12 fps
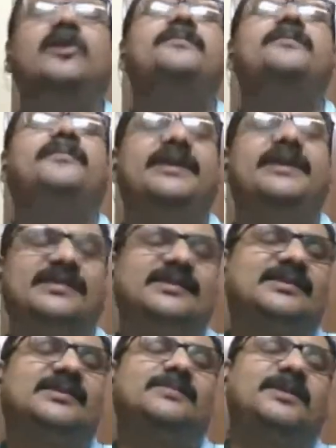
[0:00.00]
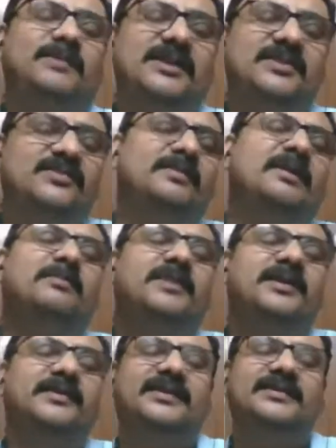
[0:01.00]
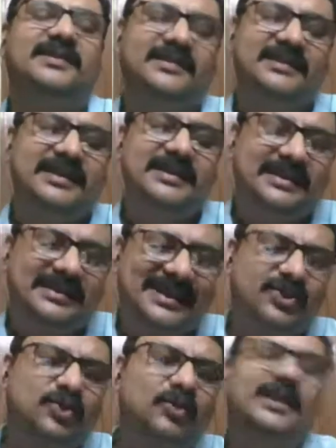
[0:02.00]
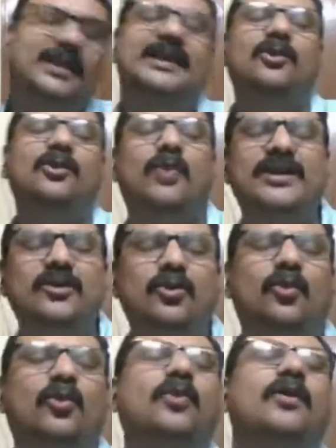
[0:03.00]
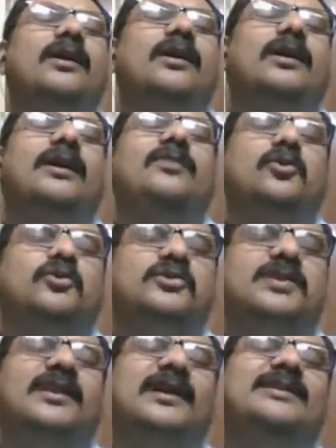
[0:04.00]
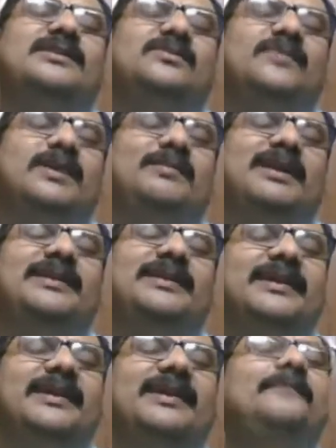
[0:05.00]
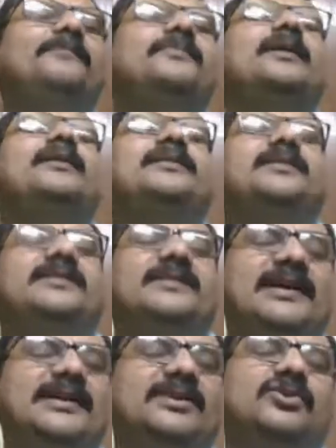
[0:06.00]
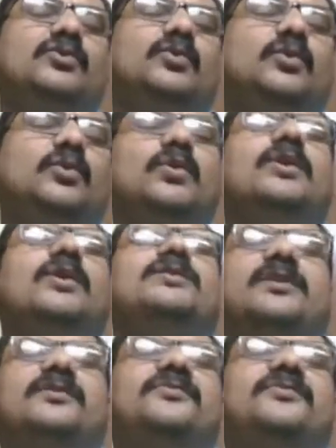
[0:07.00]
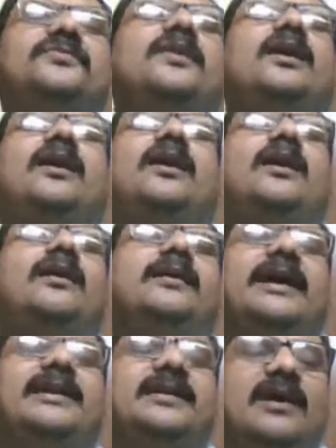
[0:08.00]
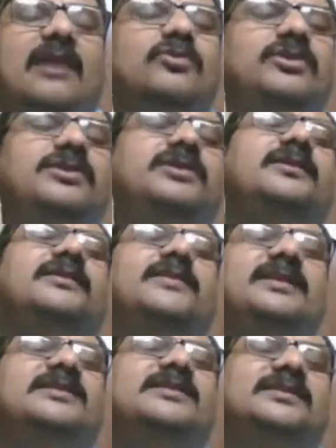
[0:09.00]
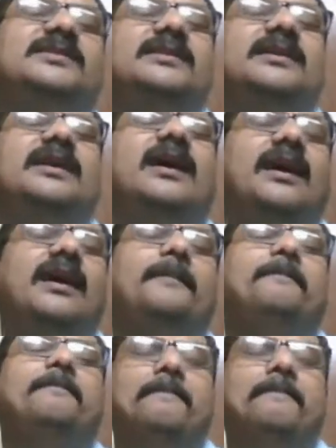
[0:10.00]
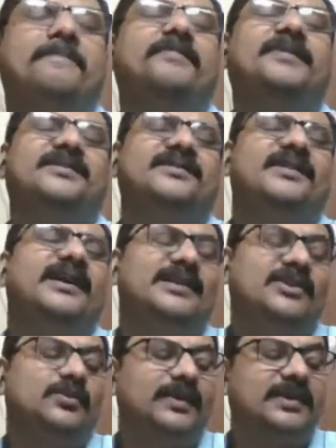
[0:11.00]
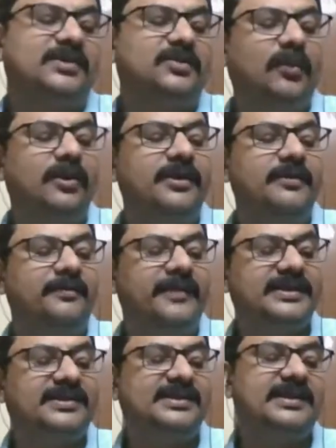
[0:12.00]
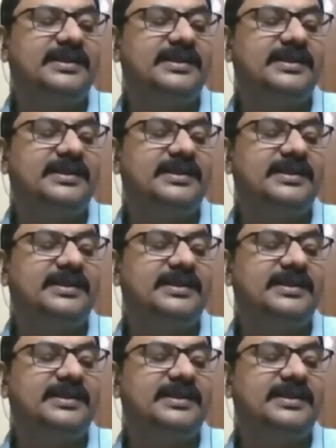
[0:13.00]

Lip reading: breasts, but please remember there's a sexual innuendo in those lines when Belinda decides to sort of encounter these knights with a swollen breast.